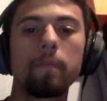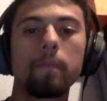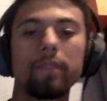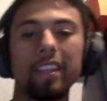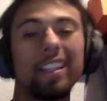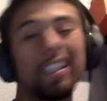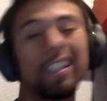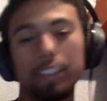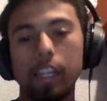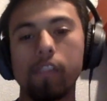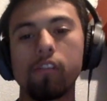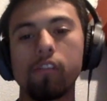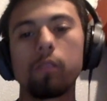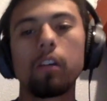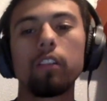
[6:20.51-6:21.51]
I like that
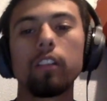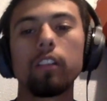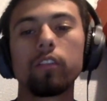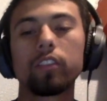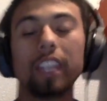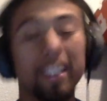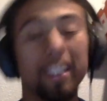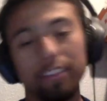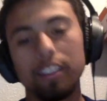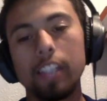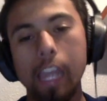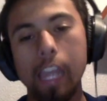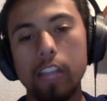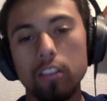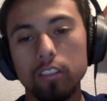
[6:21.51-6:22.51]
football reference. I didn't really
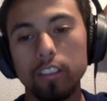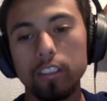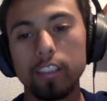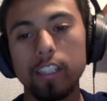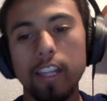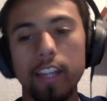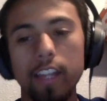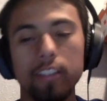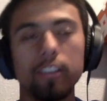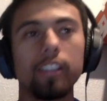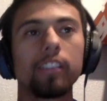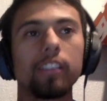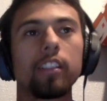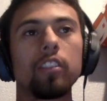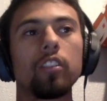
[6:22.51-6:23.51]
catch all they said. I know they
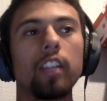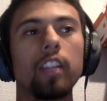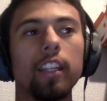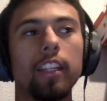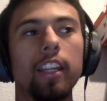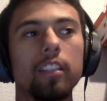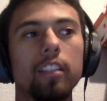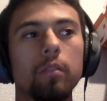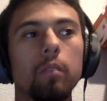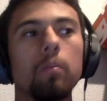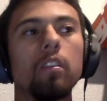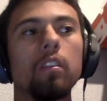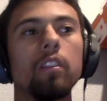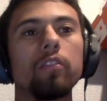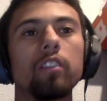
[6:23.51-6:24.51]
said you can't catch my
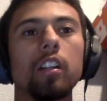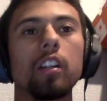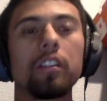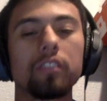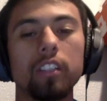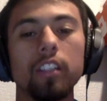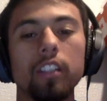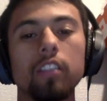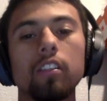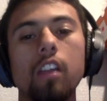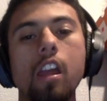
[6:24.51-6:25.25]
ball if you're offside.